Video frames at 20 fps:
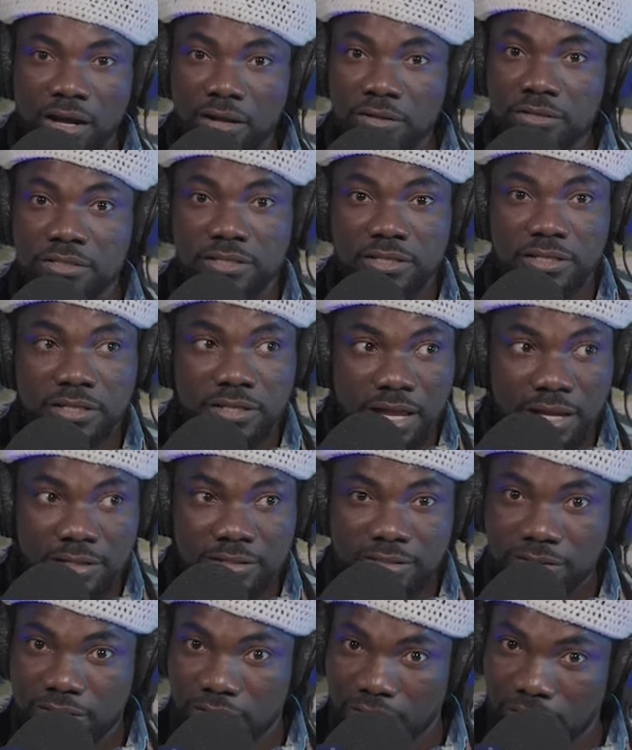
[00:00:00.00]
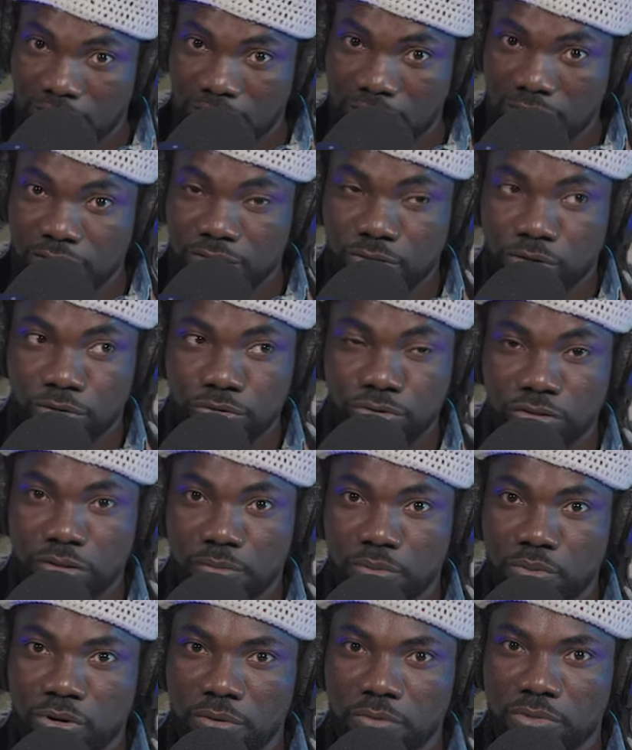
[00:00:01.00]
You see, that's also the
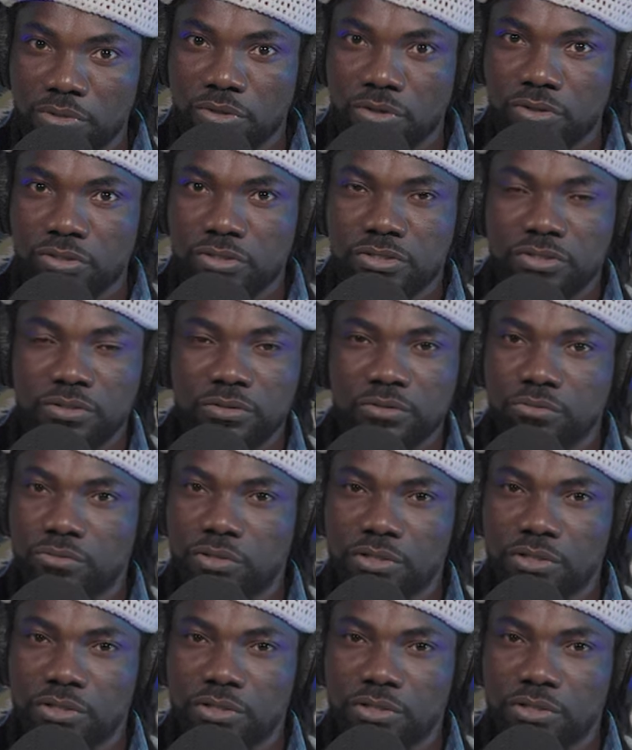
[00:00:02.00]
point because